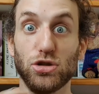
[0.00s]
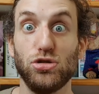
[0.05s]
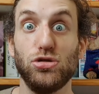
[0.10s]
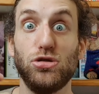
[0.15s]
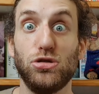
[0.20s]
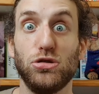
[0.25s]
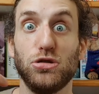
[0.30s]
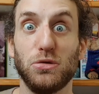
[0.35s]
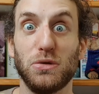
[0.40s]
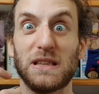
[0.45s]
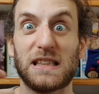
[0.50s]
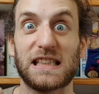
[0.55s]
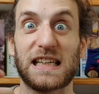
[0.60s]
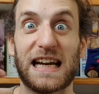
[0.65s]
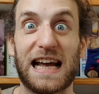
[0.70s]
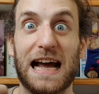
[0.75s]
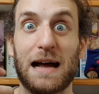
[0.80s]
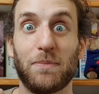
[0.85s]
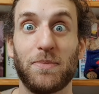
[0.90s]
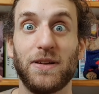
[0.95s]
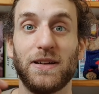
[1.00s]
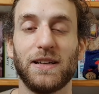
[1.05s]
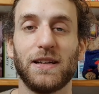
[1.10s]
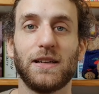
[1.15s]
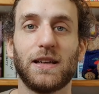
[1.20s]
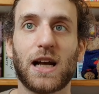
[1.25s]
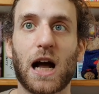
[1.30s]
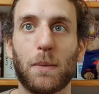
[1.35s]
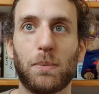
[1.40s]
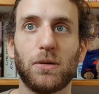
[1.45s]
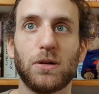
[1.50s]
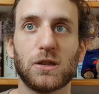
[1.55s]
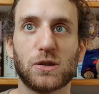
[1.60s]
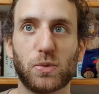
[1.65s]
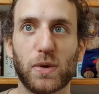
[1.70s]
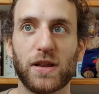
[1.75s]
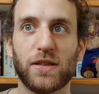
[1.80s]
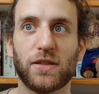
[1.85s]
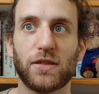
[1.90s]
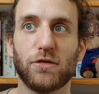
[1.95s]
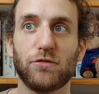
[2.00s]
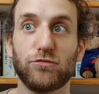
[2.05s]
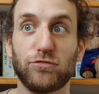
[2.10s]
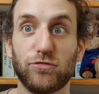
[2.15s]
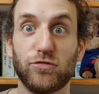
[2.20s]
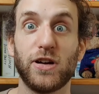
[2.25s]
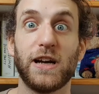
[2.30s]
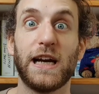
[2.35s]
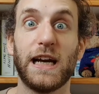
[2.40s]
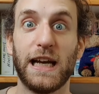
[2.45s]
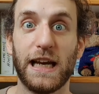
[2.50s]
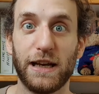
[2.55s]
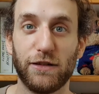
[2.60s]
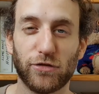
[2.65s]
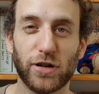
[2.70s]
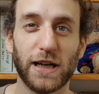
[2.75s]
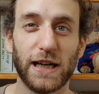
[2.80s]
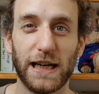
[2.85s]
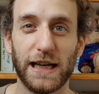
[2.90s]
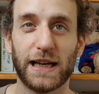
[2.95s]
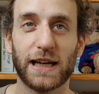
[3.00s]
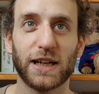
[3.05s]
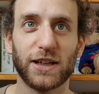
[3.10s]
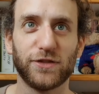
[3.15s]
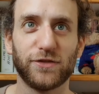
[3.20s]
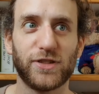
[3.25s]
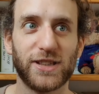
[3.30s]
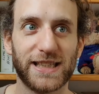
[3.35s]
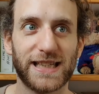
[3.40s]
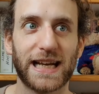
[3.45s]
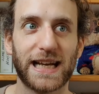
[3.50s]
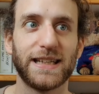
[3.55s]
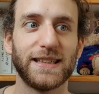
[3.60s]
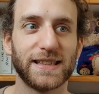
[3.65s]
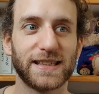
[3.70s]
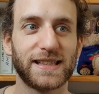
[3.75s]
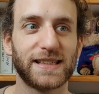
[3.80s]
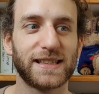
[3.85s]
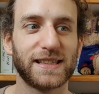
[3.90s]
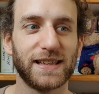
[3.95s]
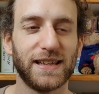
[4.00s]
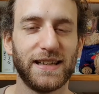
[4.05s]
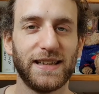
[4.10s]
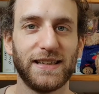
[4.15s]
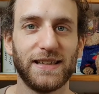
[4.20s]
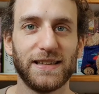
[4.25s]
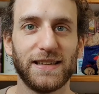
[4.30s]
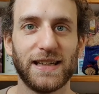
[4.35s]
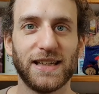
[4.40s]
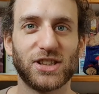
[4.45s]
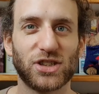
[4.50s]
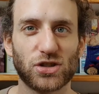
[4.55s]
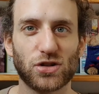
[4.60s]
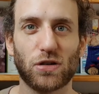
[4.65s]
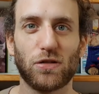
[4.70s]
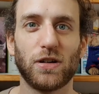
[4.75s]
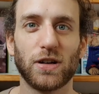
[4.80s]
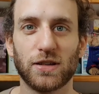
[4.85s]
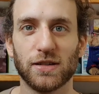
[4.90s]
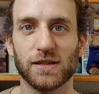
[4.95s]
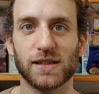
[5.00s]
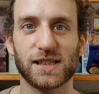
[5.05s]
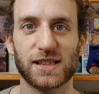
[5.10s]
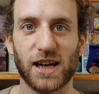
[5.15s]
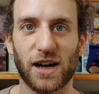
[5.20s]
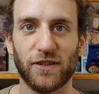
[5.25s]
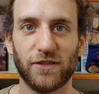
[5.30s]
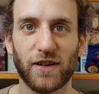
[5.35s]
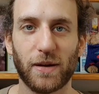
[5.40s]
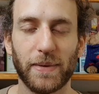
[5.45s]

ooh, what's going to happen, coupled with the really, really kind of dense historical stuff.